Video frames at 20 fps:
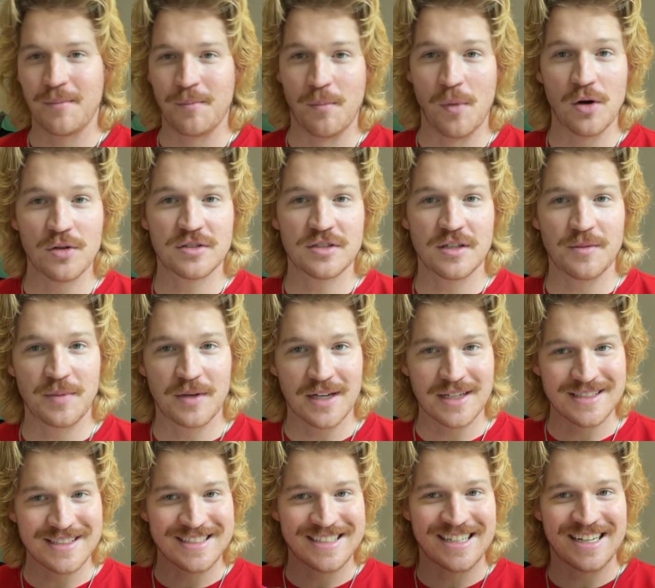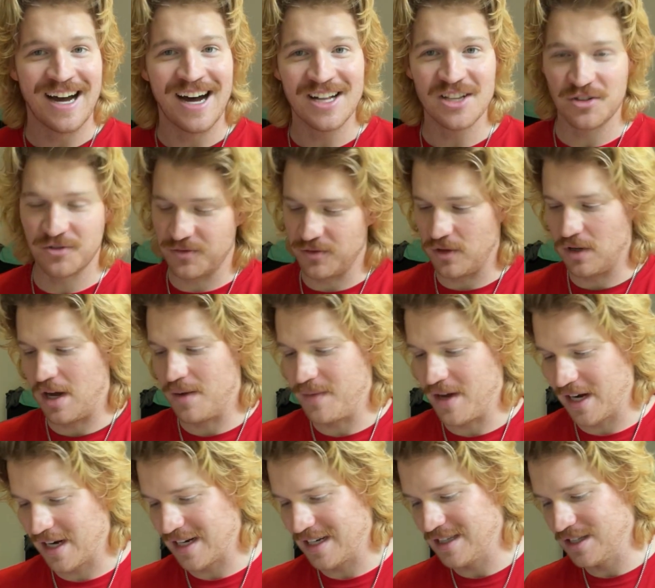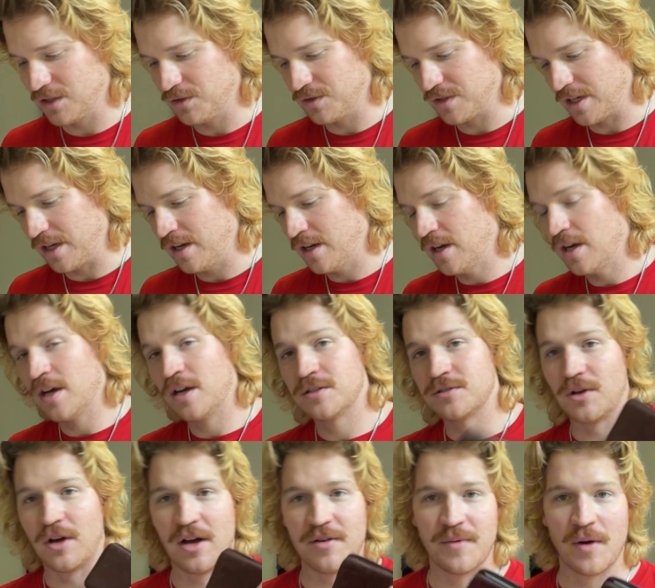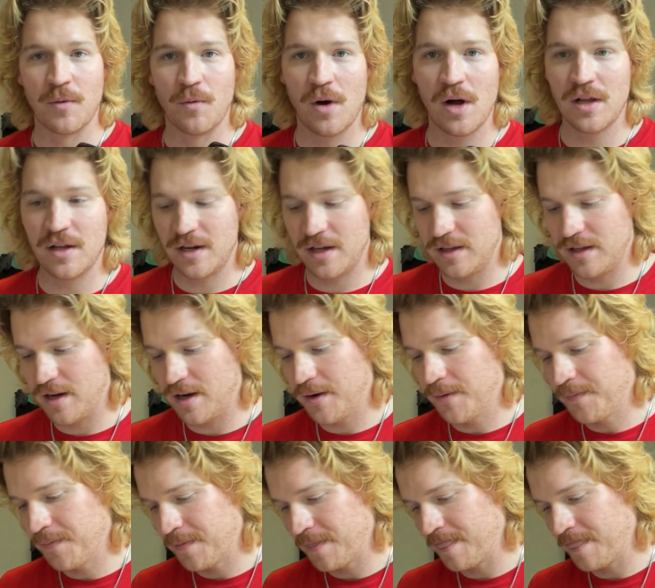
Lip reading: Mostly because it's colorful. I'm not going to lose it. So I'll have my wallet in there.